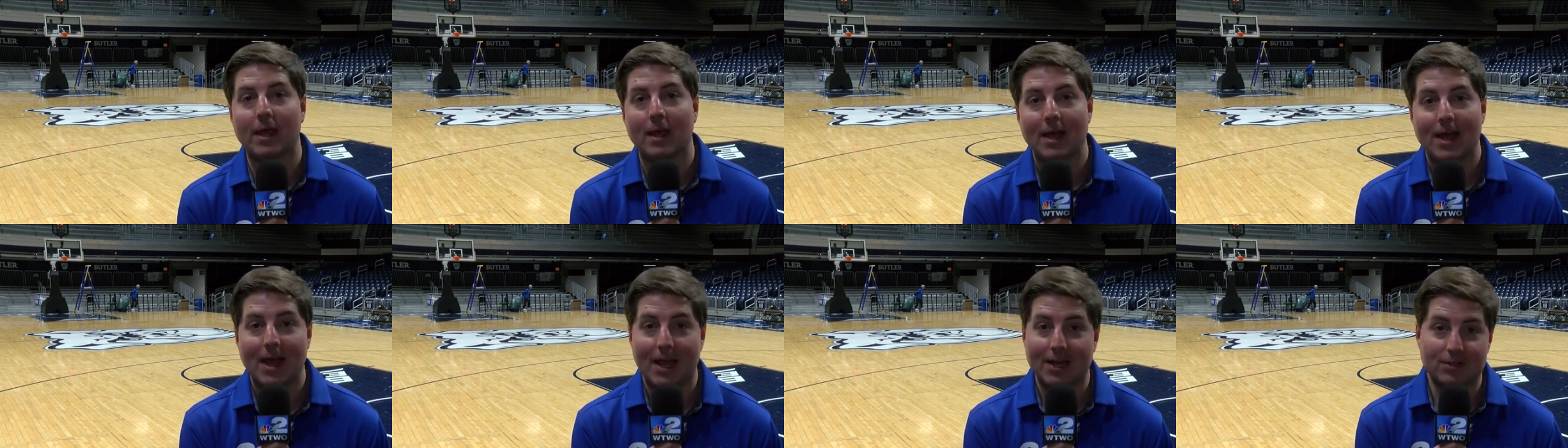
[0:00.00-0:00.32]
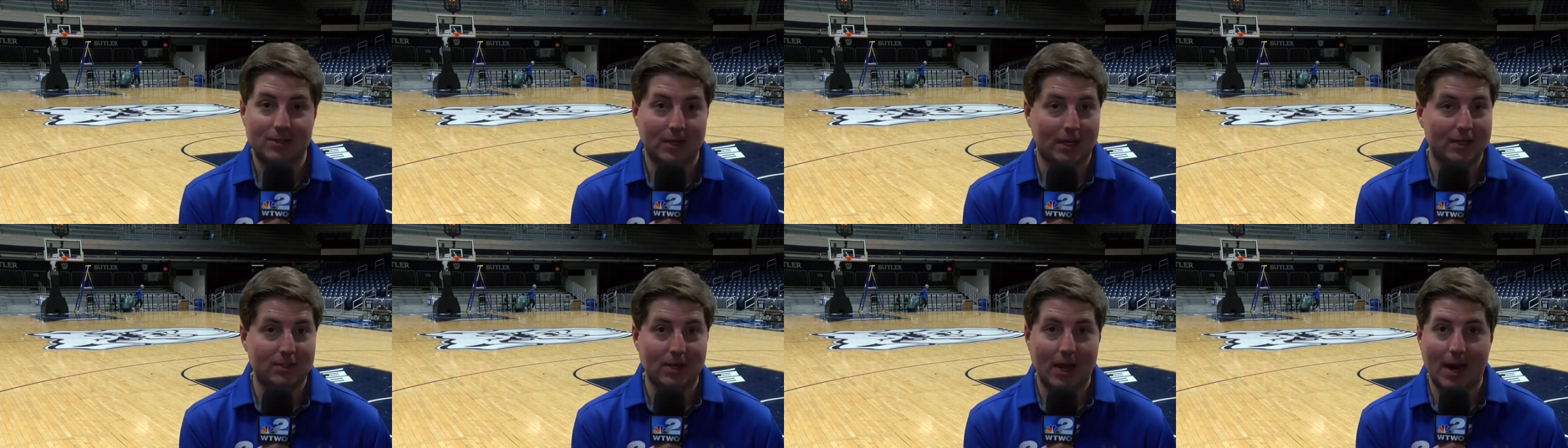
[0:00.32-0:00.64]
He said
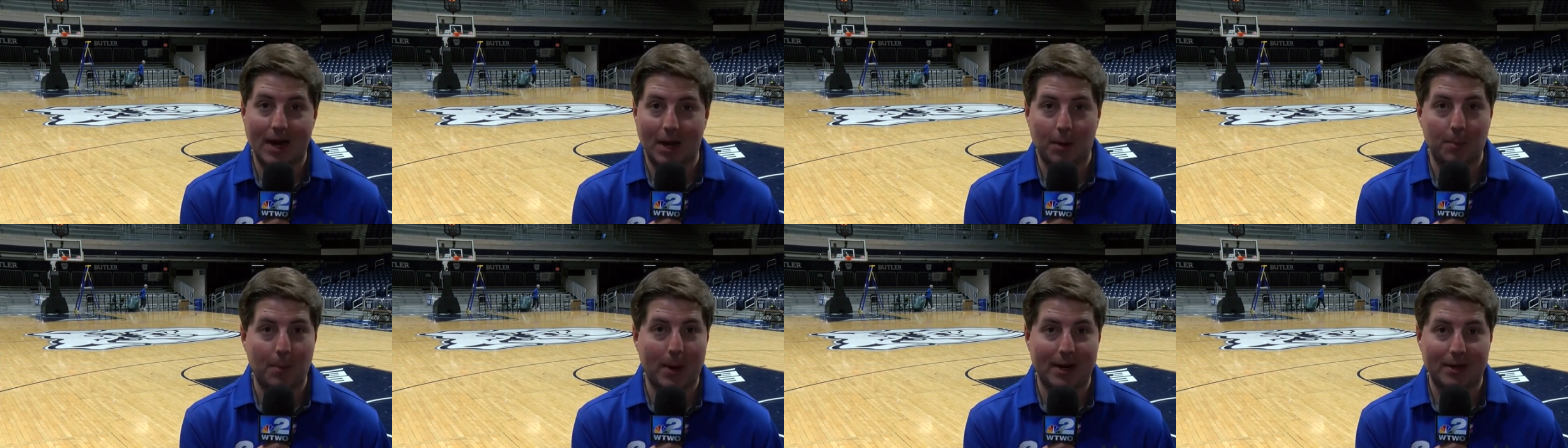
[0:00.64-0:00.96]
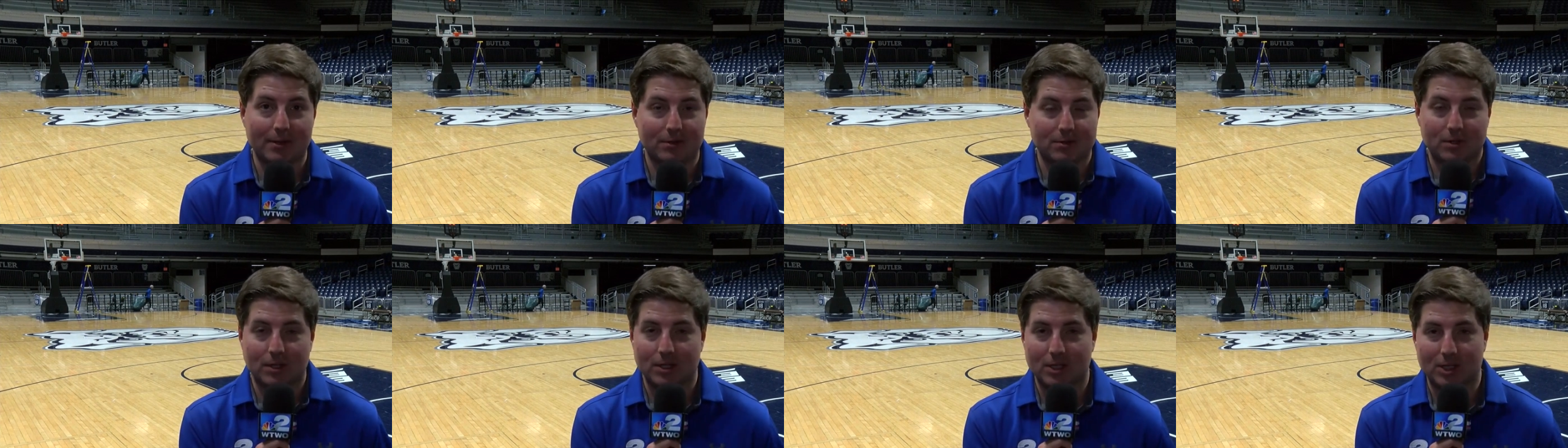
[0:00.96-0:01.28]
he's not going to make a
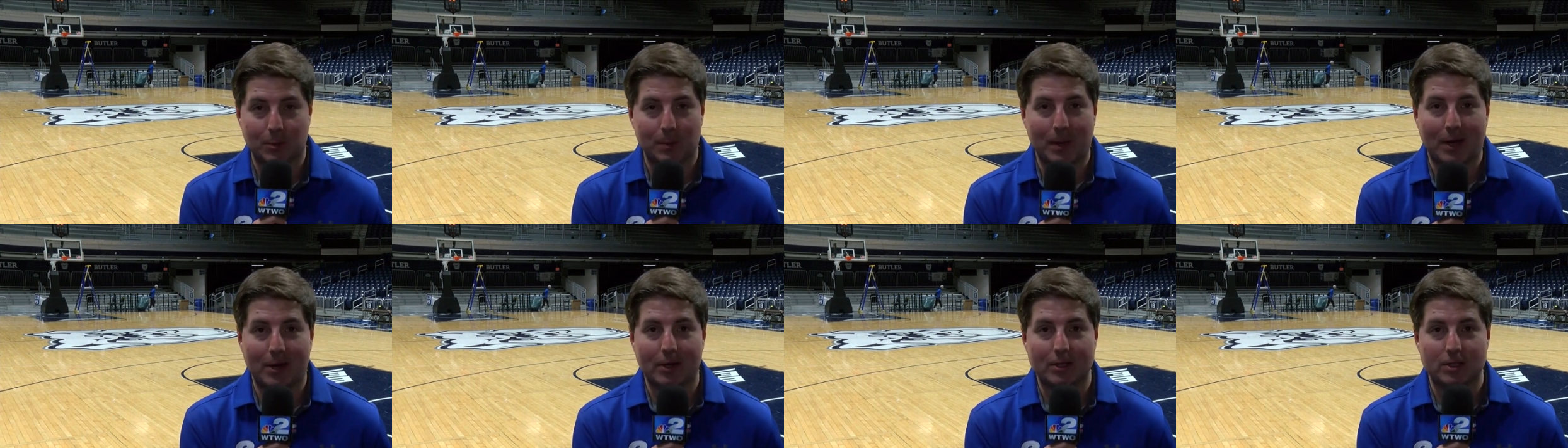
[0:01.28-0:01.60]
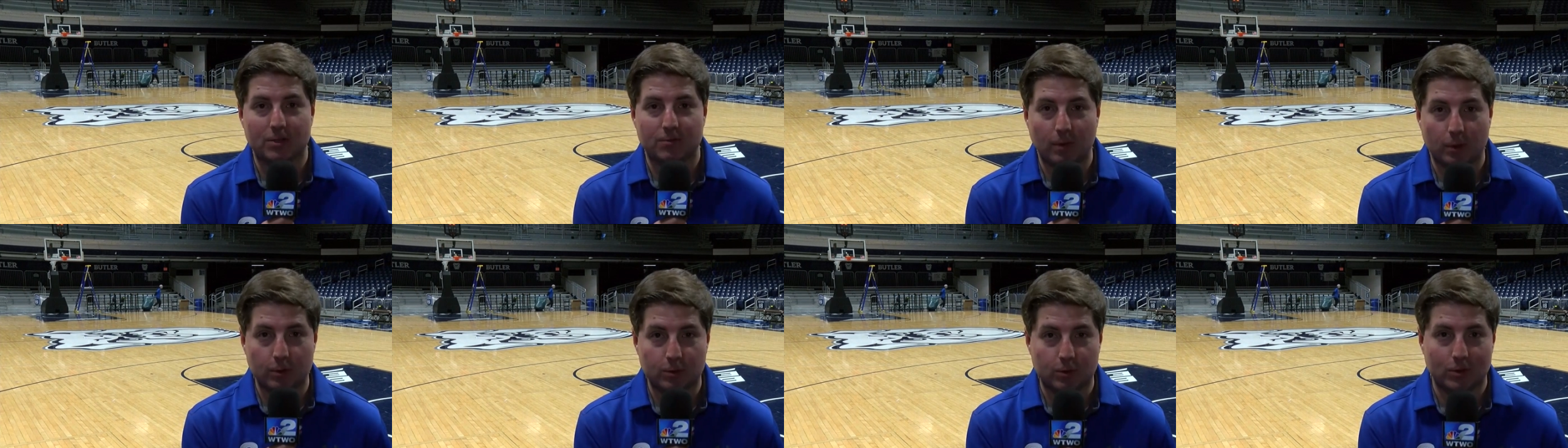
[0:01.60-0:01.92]
decision about his
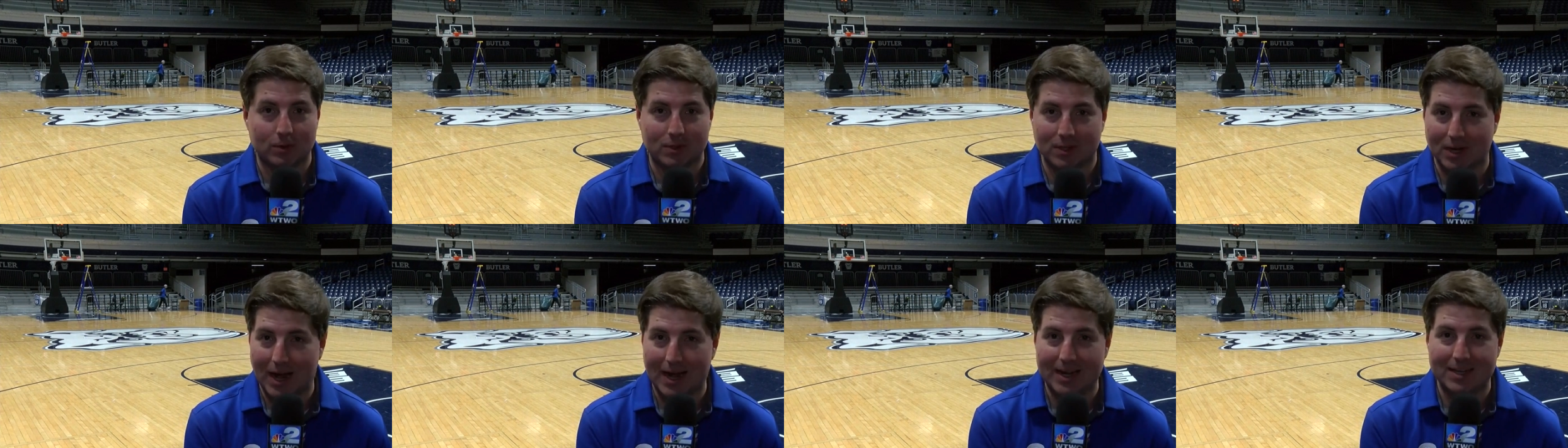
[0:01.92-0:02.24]
future tonight.